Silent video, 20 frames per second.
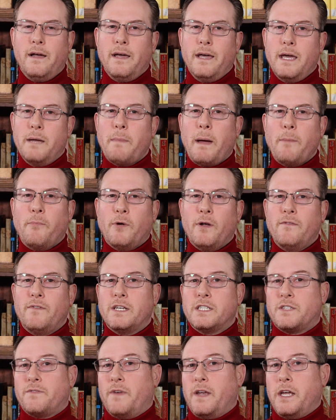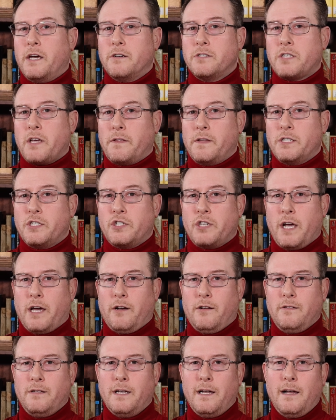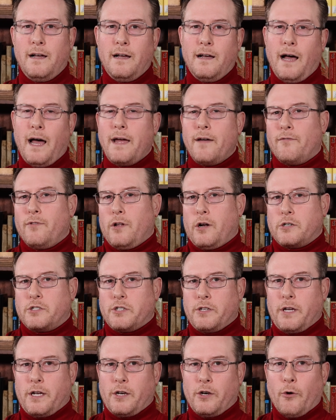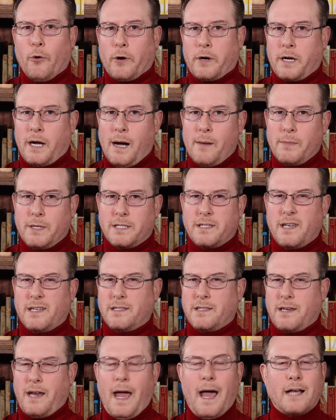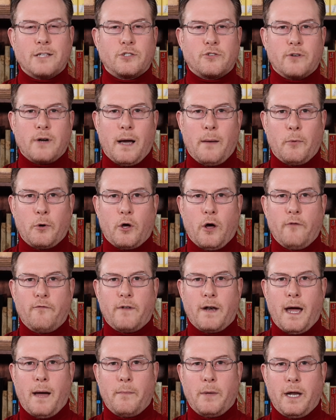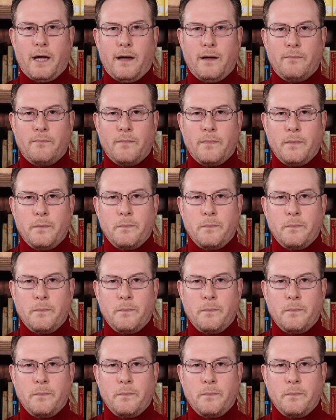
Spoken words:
In my previous videos on this channel, I have largely ignored comets as an astronomical phenomena.